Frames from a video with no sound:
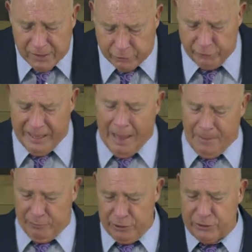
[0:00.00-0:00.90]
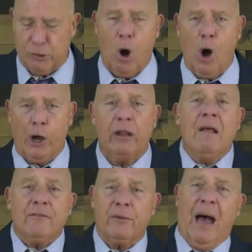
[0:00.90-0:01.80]
Couldn't I be restored
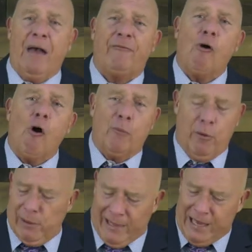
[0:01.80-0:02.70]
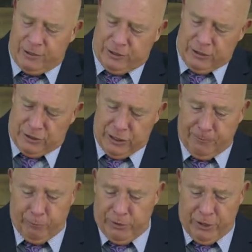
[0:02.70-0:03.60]
to my former
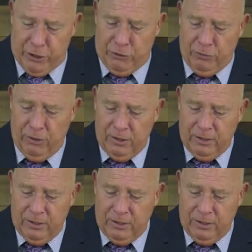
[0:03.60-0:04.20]
relationship with you?